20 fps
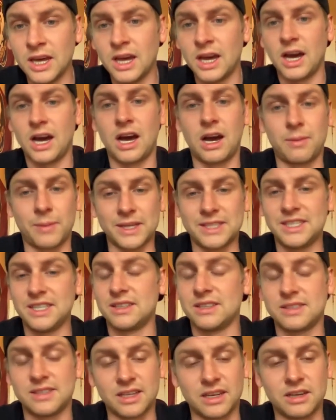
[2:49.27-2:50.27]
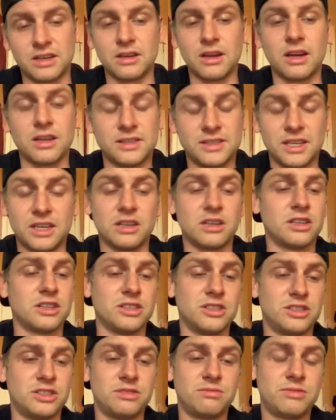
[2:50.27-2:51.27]
Um, I see the sen uh,
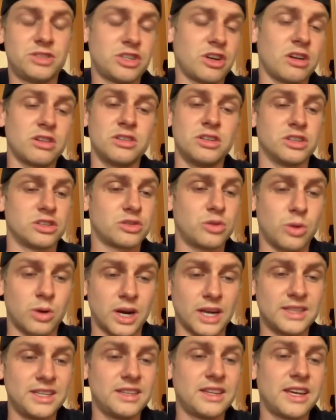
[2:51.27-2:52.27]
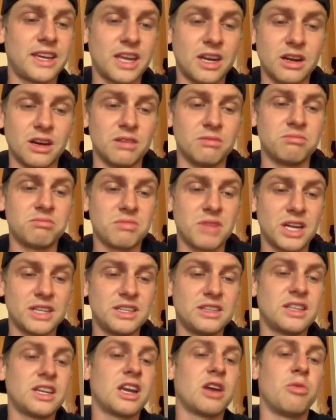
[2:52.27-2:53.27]
Senators struggling to score. I think they get a, I
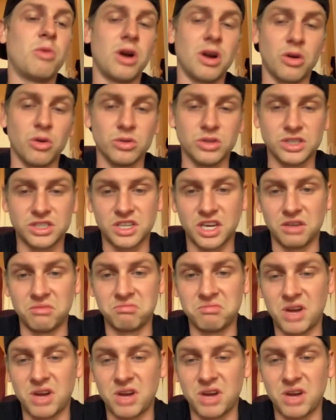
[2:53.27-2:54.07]
think they get one goal this game.